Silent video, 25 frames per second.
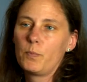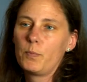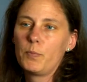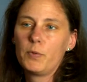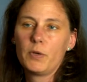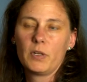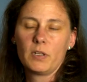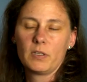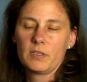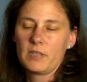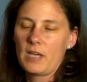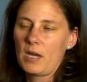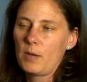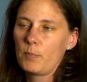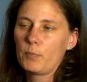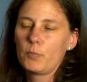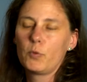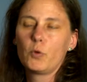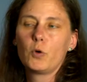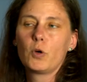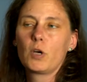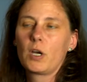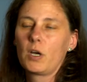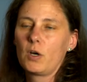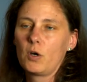build up
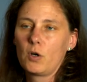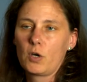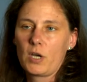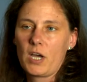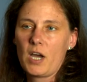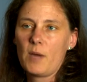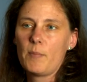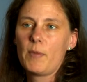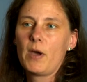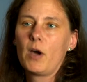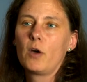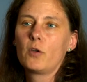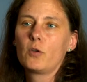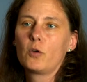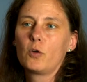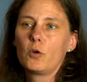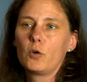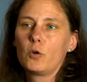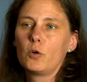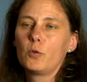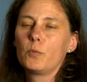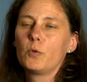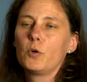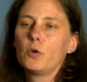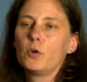or, or come out
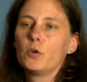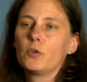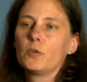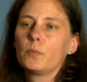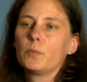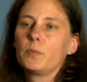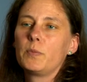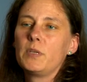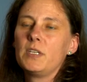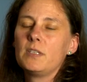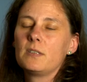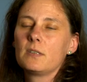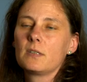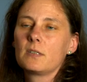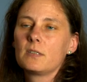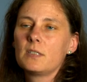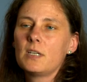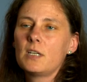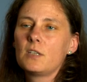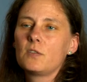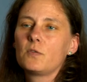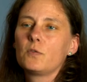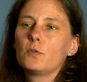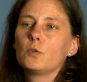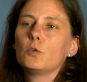of or be
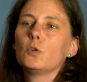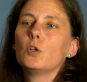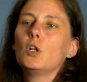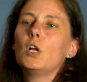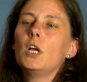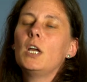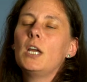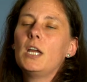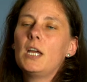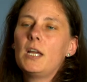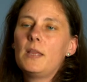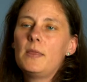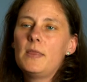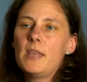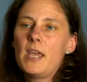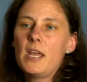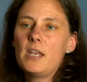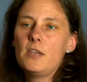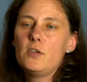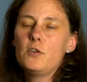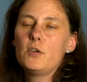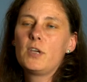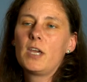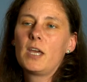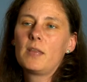successful,
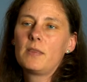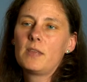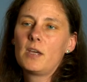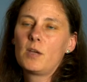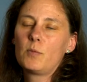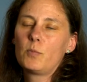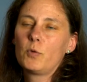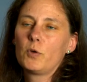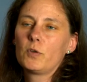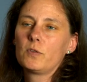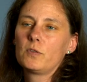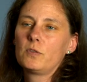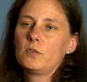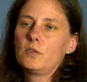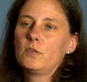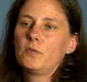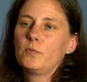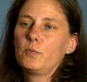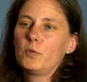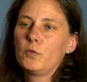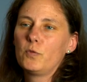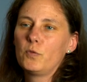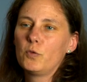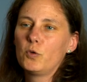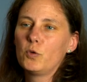then you get that positive
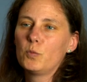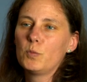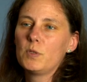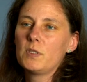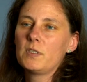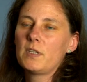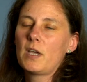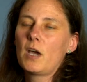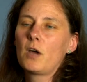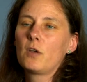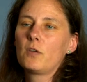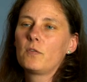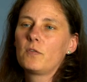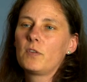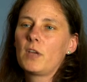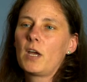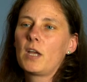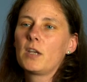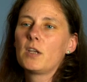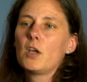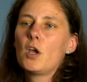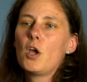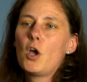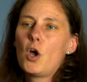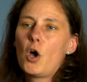performance out of
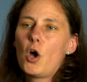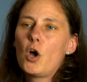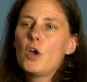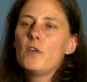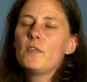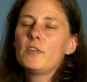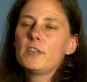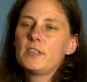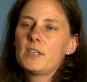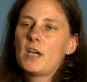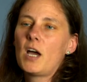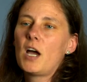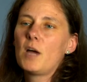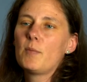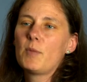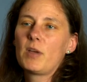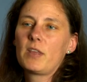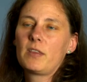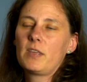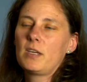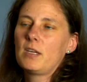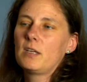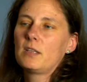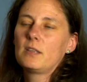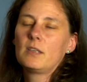that. Over time, I
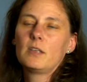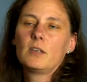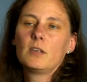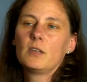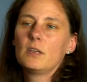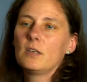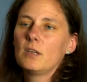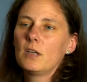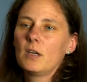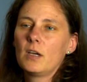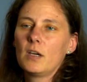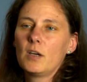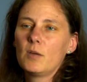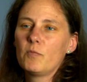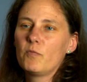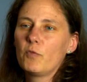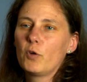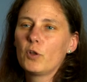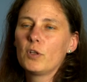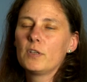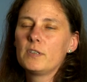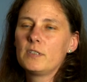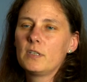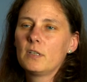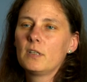think the um,
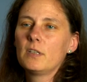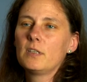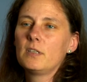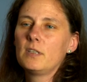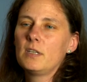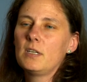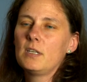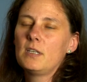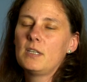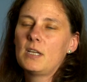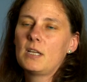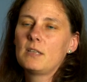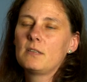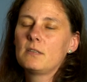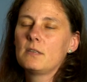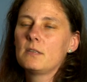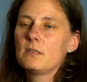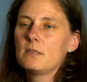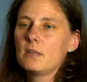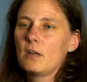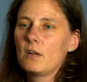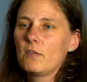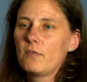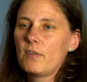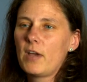volatility nets itself